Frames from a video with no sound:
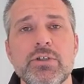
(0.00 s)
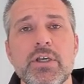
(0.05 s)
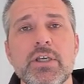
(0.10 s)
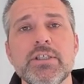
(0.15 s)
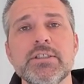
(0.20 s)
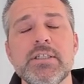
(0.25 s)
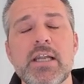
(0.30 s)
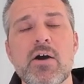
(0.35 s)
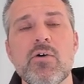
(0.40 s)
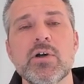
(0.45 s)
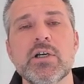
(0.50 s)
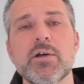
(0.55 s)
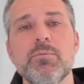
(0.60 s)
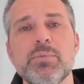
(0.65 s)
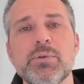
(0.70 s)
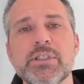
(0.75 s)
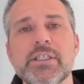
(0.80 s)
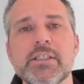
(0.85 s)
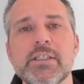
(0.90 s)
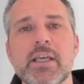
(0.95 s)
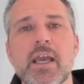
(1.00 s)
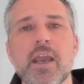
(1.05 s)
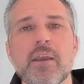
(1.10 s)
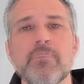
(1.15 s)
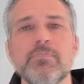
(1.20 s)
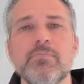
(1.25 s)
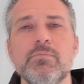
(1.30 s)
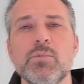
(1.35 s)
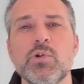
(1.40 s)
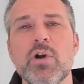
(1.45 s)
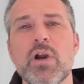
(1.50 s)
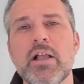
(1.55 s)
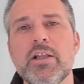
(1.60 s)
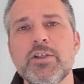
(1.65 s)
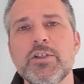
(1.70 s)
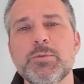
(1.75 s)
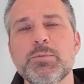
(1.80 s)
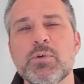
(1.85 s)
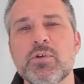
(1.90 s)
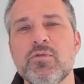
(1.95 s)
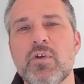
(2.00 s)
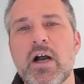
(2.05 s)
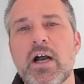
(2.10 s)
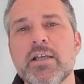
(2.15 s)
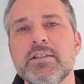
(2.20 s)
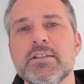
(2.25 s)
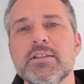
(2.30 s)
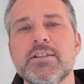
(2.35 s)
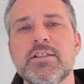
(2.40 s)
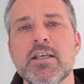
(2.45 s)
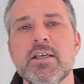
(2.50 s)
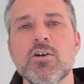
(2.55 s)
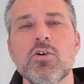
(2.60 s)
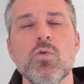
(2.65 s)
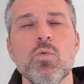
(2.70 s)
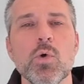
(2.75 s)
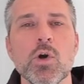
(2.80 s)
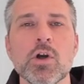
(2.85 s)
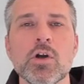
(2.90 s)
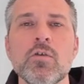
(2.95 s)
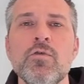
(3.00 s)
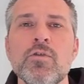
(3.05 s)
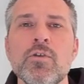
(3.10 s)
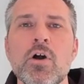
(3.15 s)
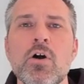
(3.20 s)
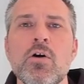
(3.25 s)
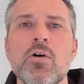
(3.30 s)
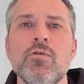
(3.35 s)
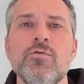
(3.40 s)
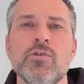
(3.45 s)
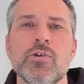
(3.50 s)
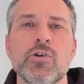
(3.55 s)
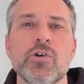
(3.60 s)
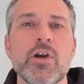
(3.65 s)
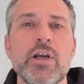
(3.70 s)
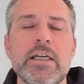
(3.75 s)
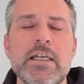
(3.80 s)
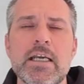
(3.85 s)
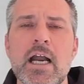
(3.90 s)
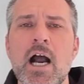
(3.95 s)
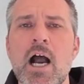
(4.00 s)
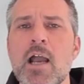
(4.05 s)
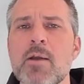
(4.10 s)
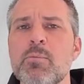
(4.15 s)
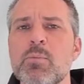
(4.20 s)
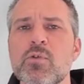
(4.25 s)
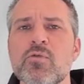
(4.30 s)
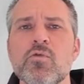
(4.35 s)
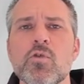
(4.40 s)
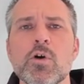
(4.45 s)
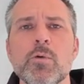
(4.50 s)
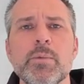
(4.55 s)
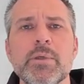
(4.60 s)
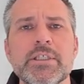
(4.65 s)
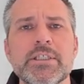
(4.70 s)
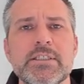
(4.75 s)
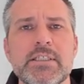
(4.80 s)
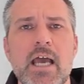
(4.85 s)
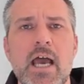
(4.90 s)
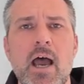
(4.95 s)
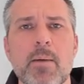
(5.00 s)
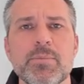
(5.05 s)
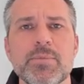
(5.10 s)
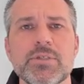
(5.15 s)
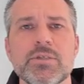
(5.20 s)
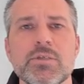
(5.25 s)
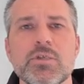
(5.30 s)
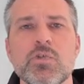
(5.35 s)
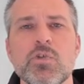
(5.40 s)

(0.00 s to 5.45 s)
It's now a complete game. Moralis provides a single workflow for creating high performance dApps.